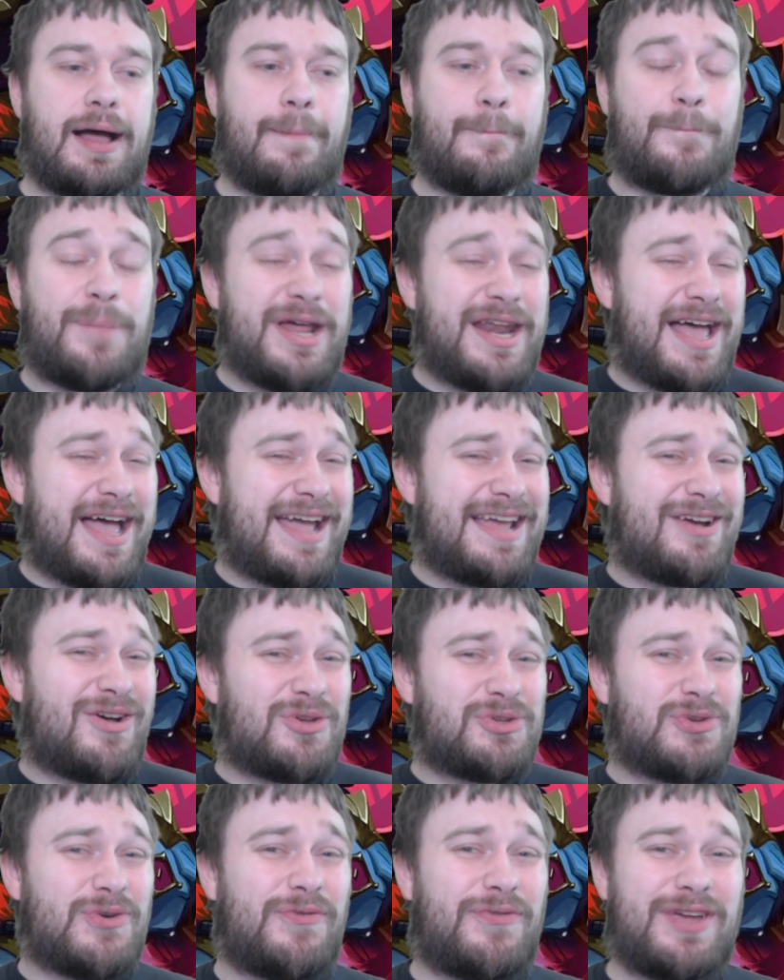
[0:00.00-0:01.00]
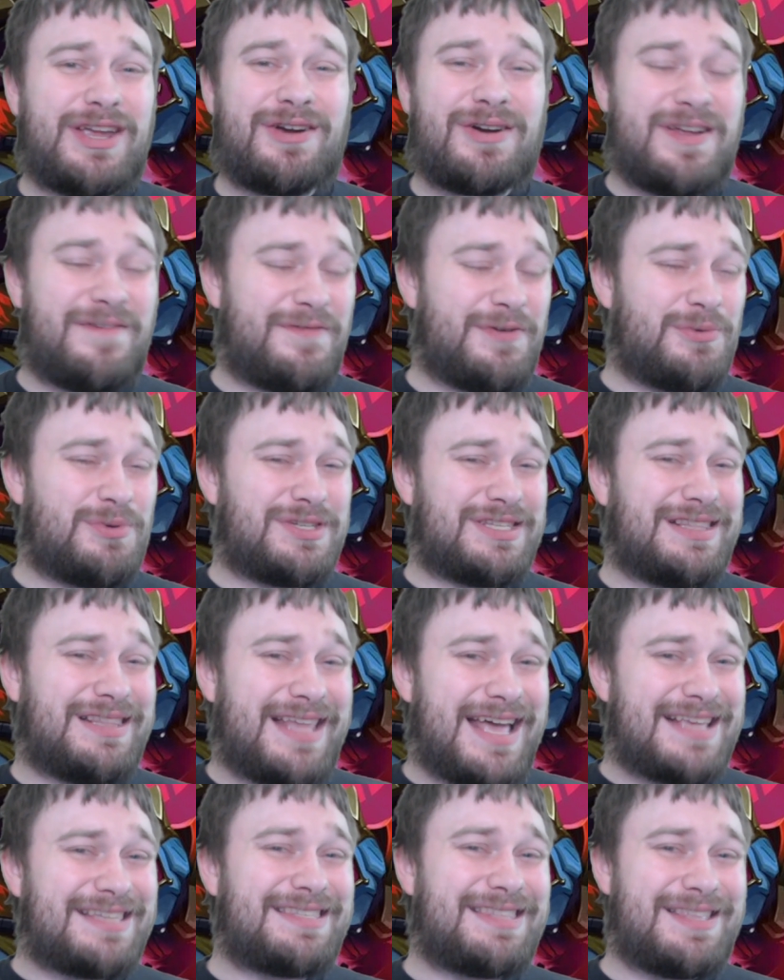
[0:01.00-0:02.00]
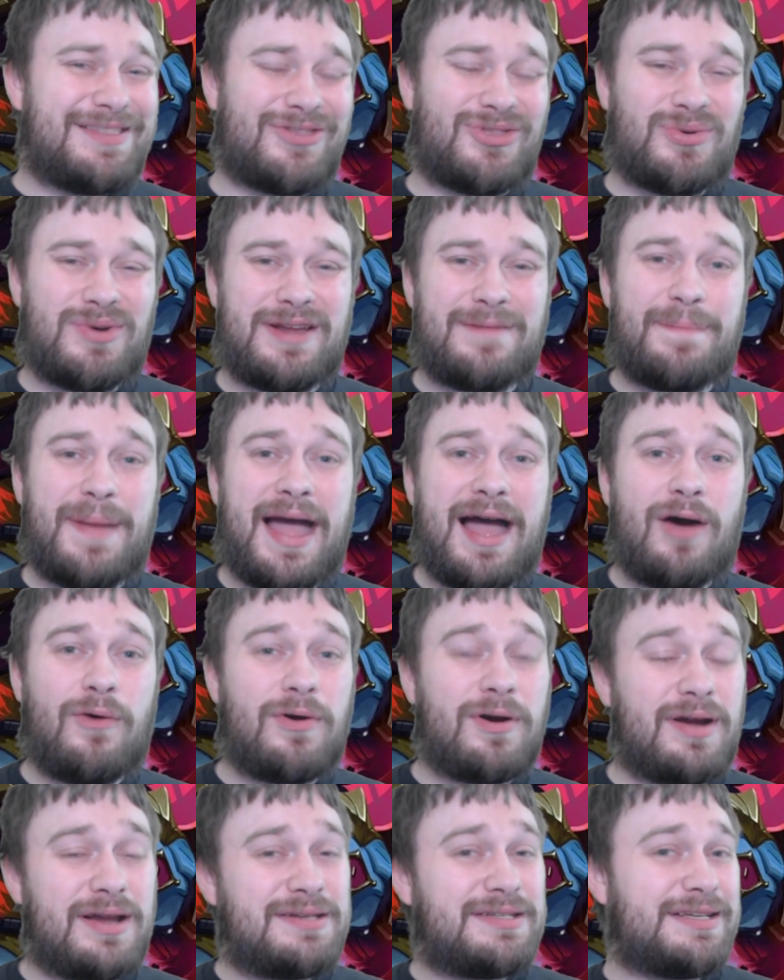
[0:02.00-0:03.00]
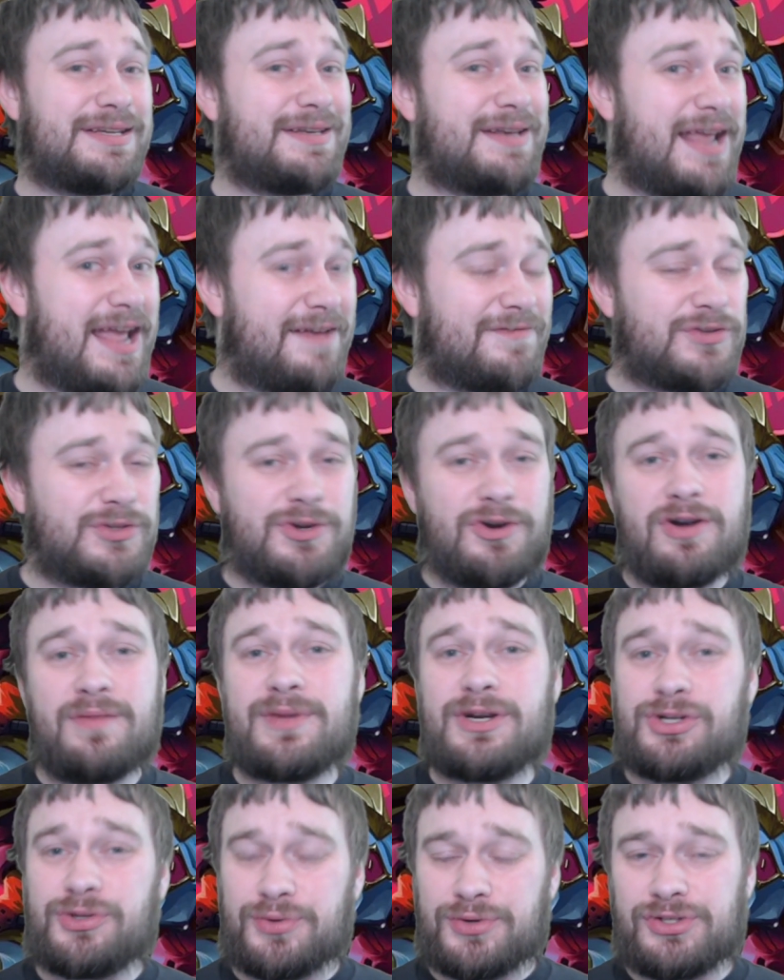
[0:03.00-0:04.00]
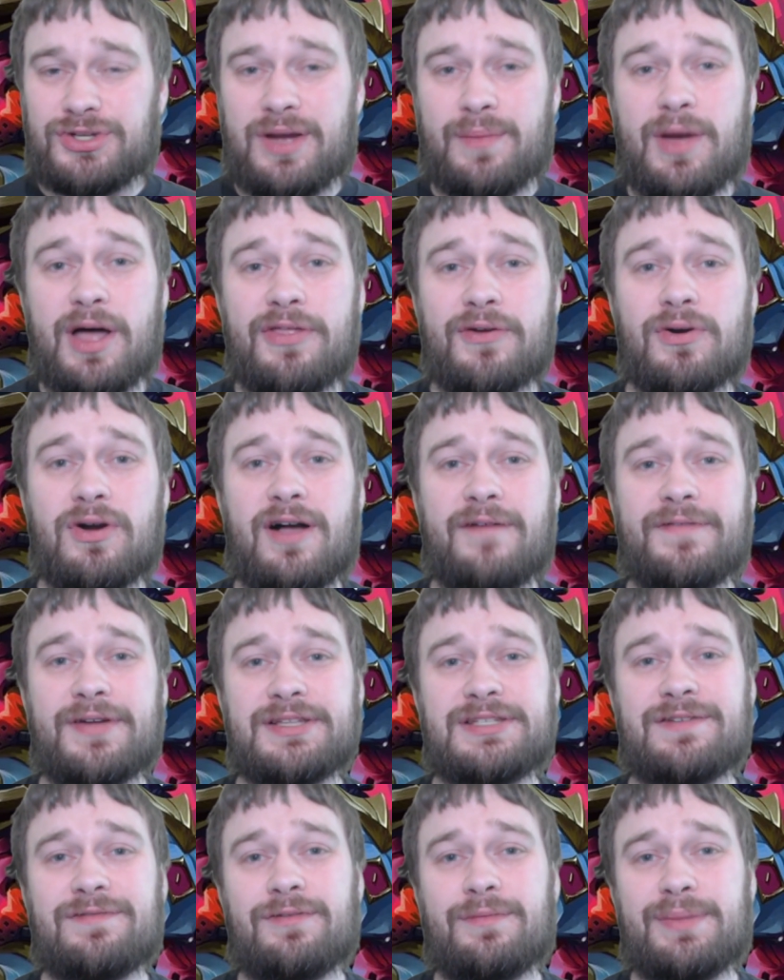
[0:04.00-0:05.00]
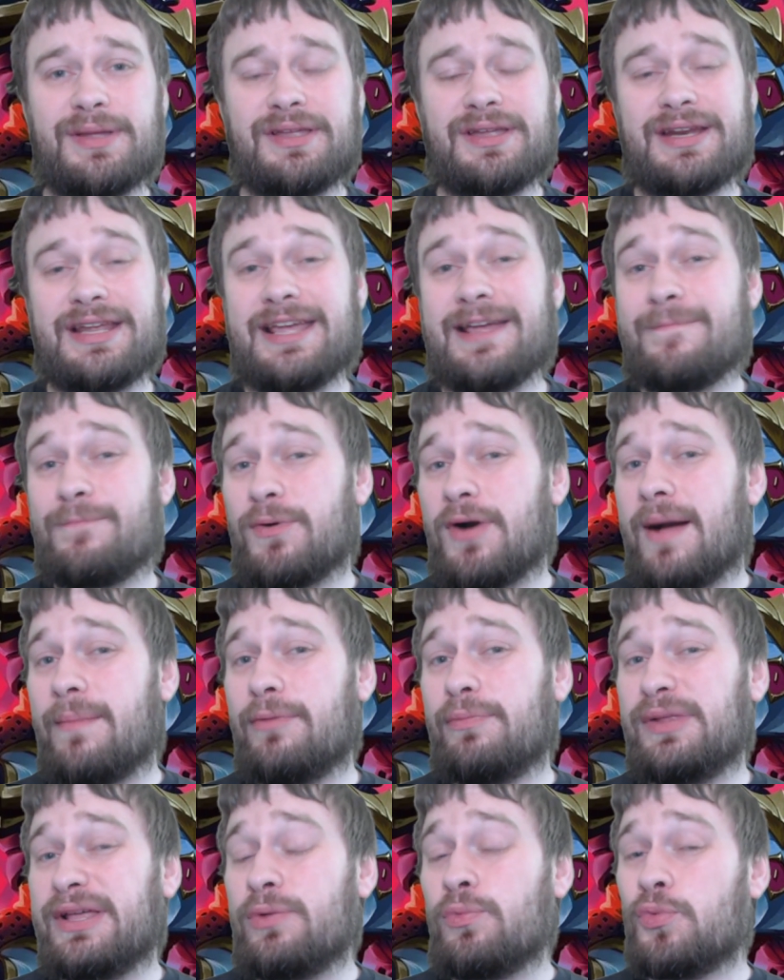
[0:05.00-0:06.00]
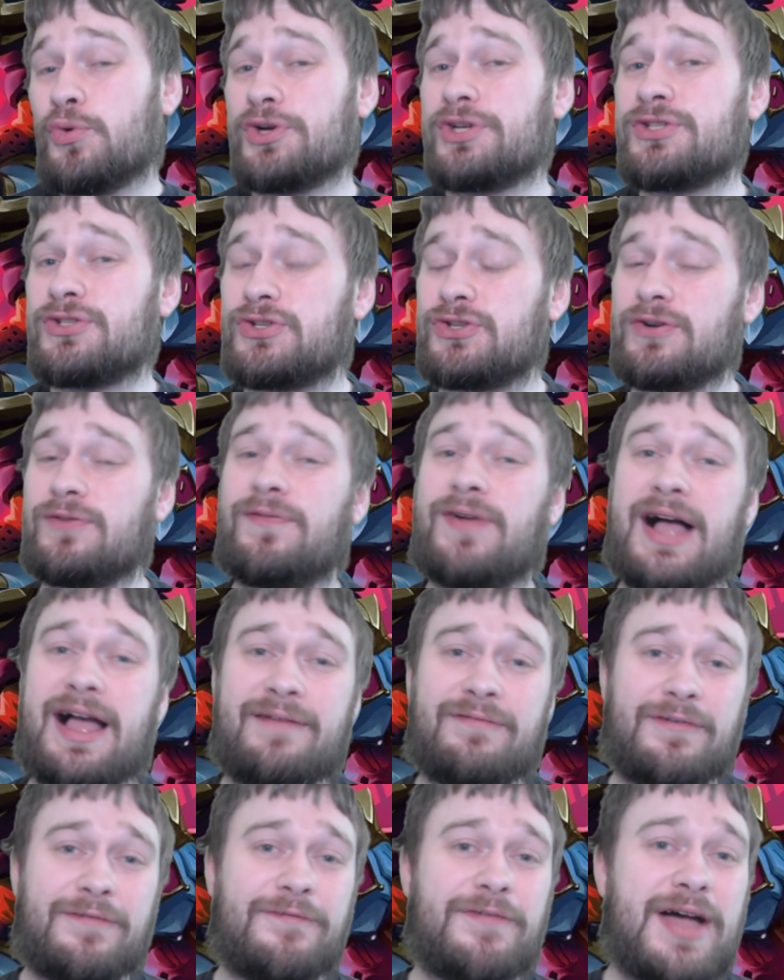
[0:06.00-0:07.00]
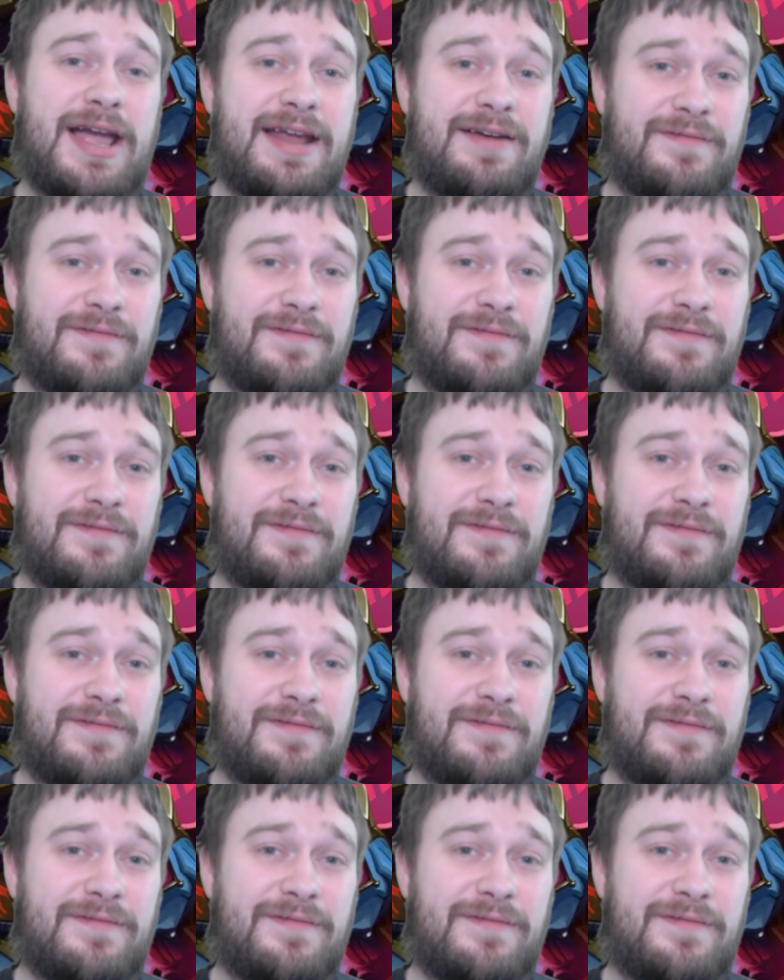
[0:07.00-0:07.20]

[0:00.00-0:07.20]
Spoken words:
But I also figured if it was less than 3 power and didn't have skirmish or some other offensive ability, it probably wouldn't survive a fight